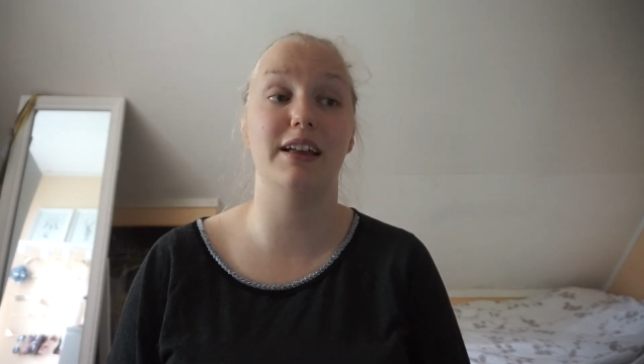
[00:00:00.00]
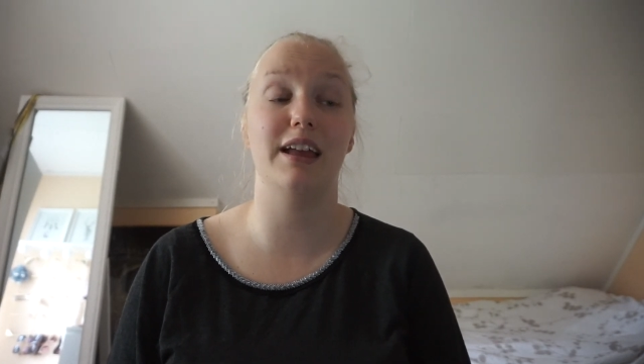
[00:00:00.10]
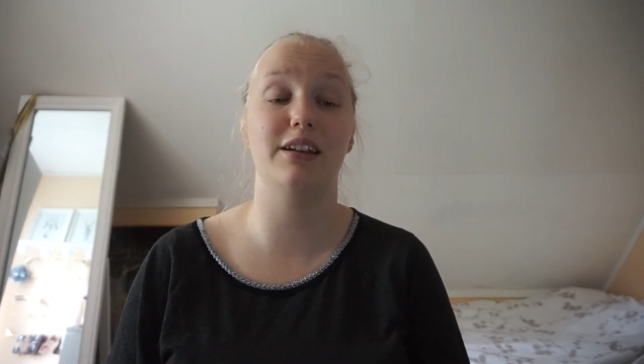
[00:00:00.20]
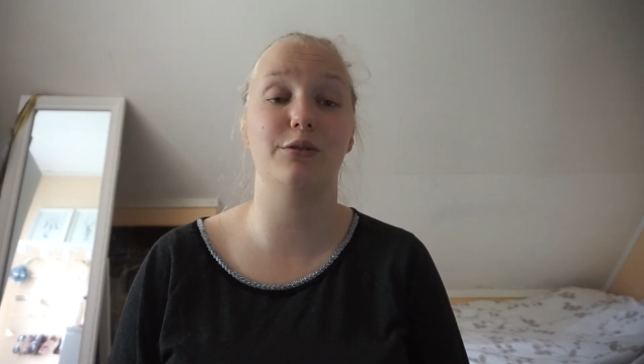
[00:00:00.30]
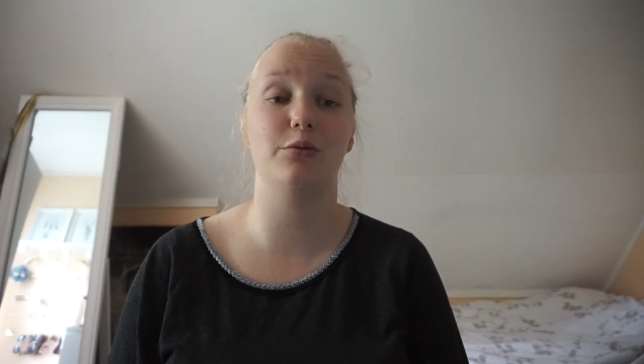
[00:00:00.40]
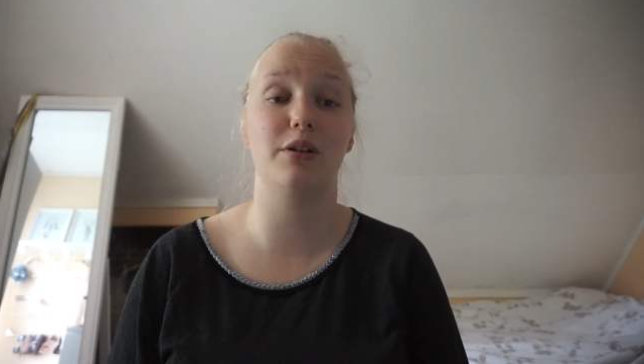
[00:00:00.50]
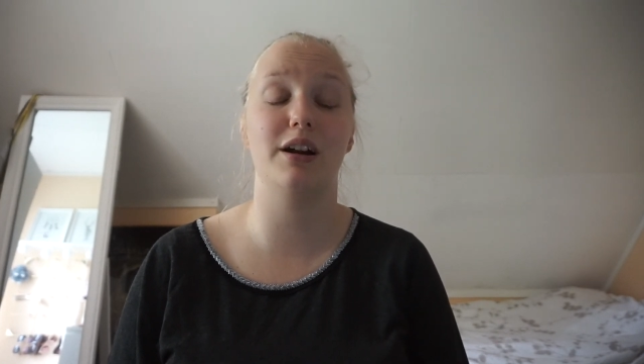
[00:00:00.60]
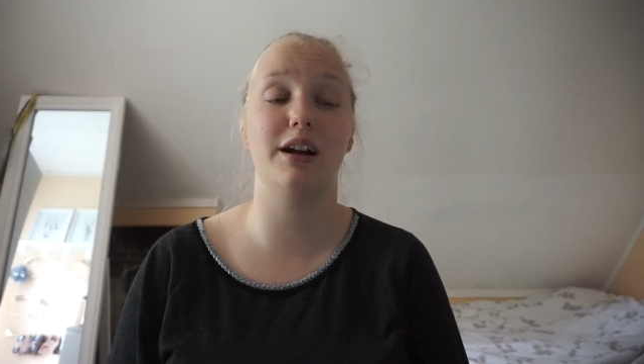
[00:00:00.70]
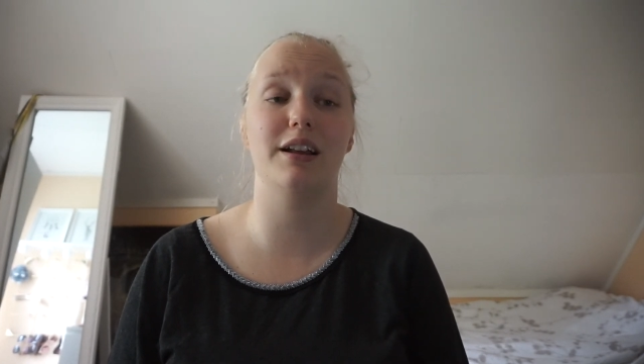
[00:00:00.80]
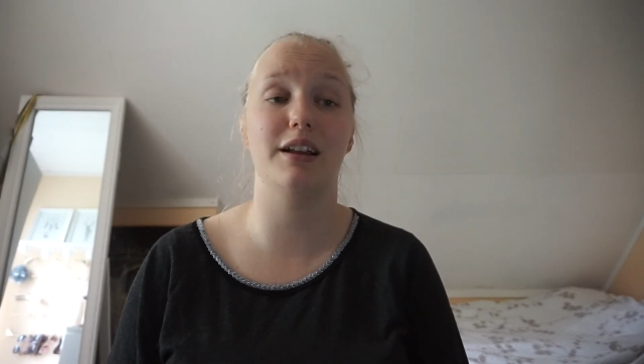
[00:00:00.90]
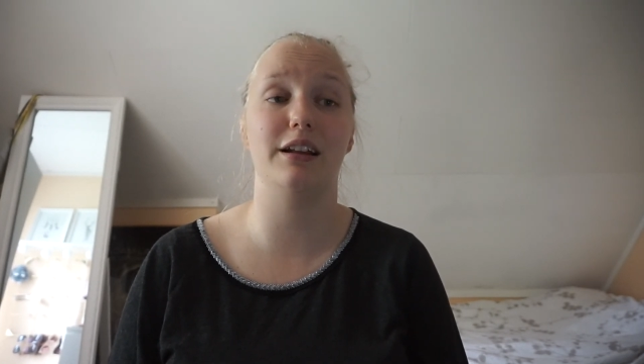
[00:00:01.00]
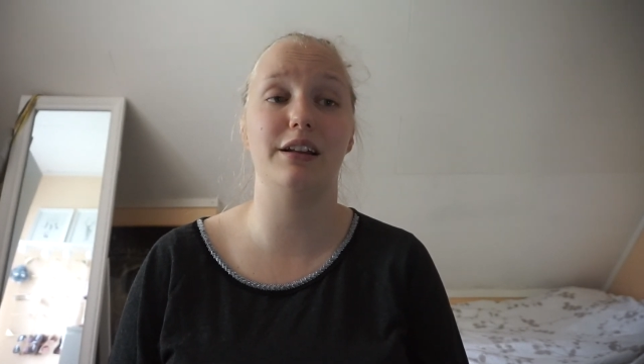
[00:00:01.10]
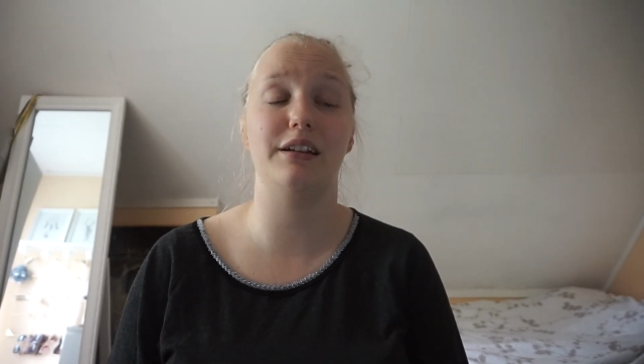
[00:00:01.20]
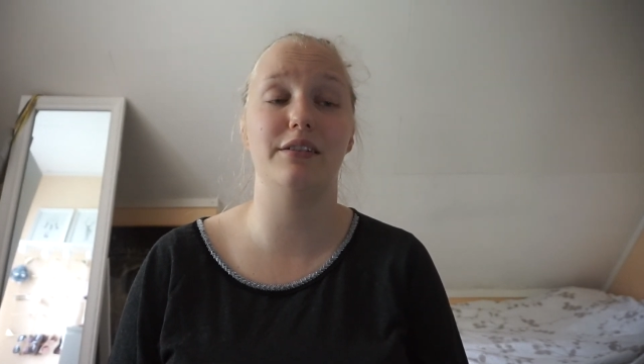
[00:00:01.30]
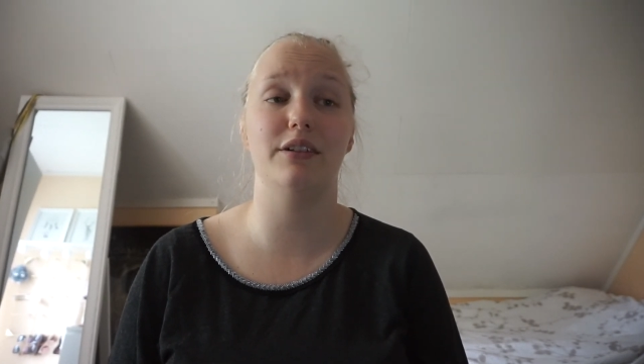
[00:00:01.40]
extra and I
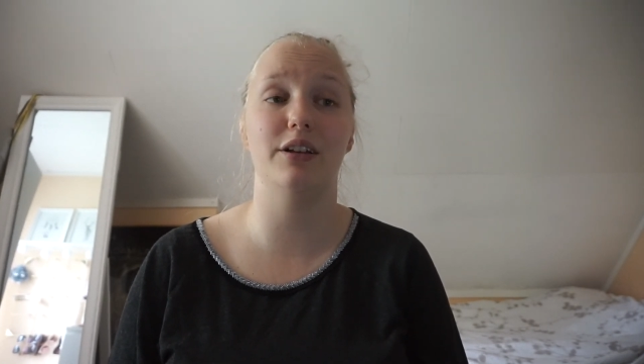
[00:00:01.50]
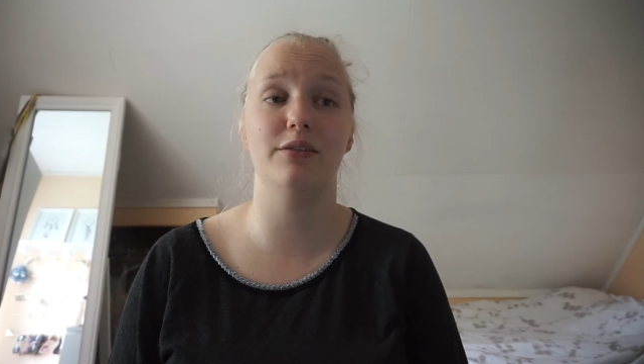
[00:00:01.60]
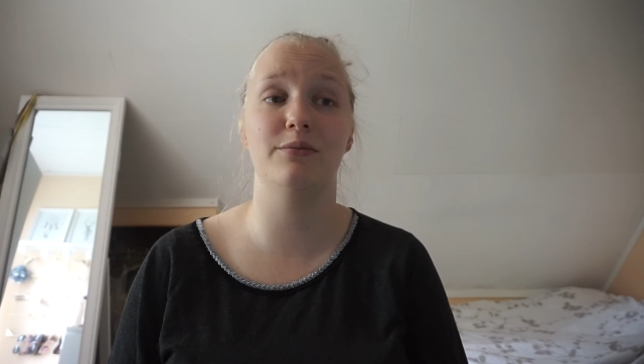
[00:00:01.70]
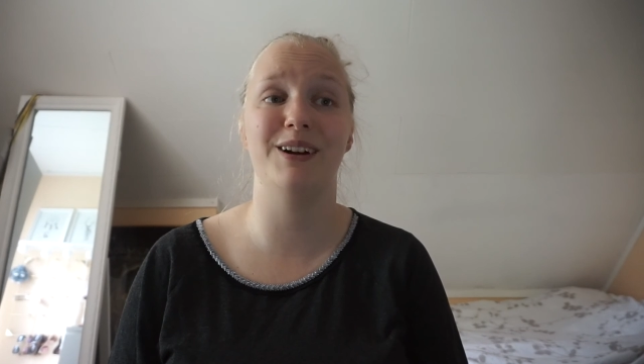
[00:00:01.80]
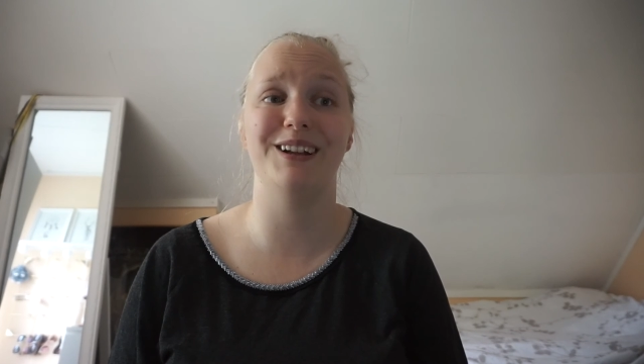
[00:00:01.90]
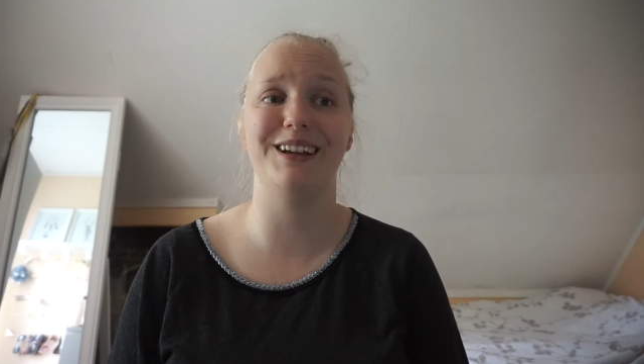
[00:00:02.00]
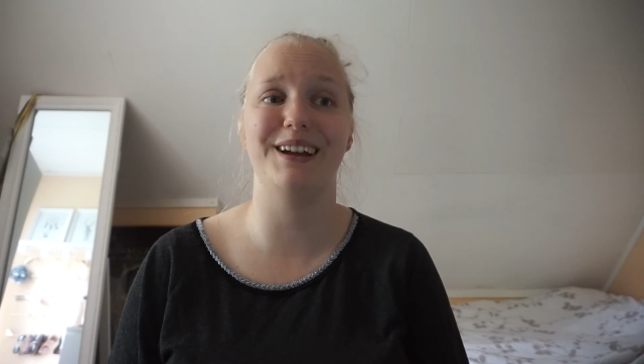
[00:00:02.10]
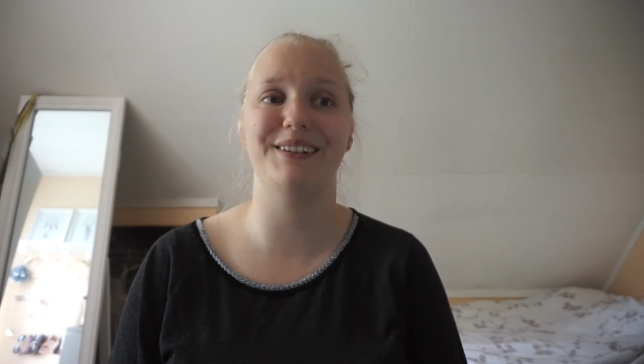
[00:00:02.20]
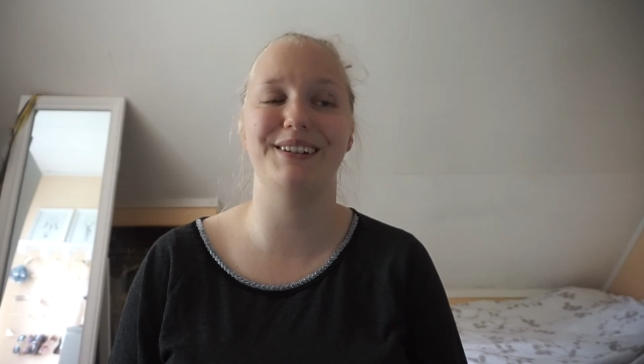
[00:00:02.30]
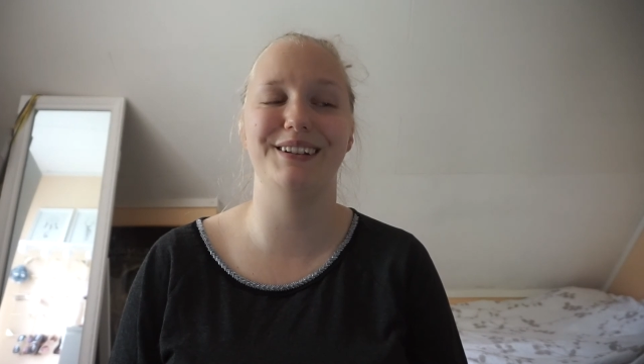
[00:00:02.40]
didn't have a lot of money uh,